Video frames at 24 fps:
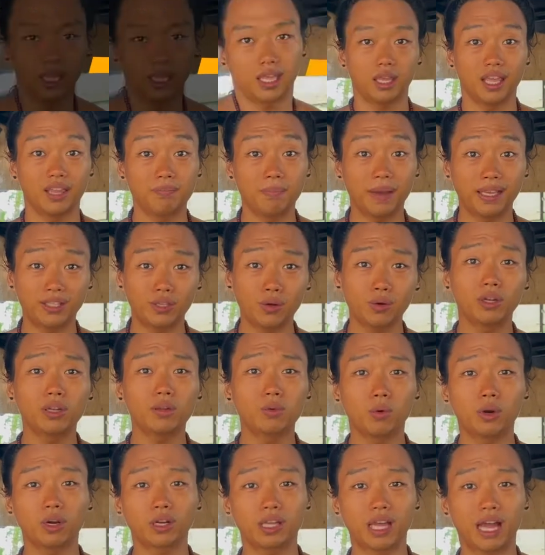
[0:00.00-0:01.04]
And my total
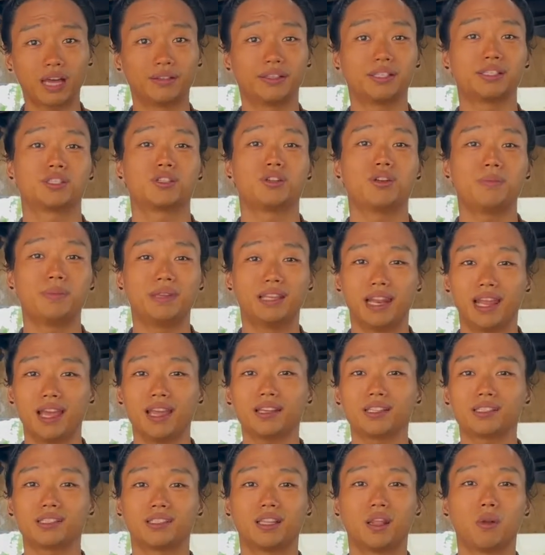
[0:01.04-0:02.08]
workout is going to be
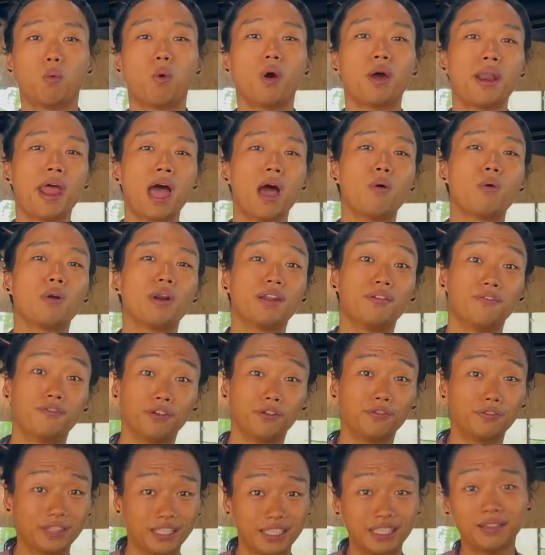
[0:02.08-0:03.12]
less than 1 hour and
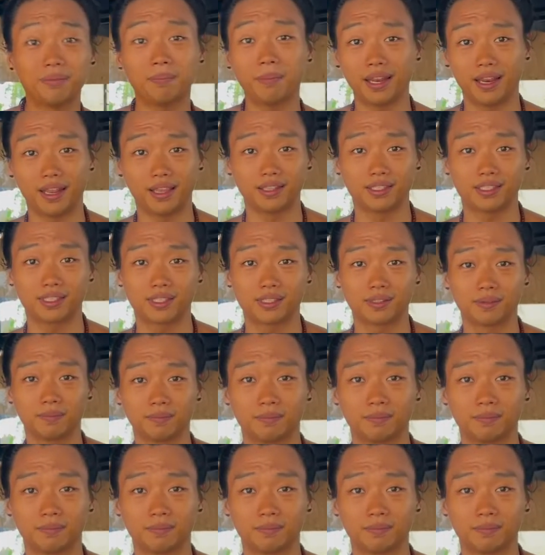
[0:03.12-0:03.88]
15 minutes.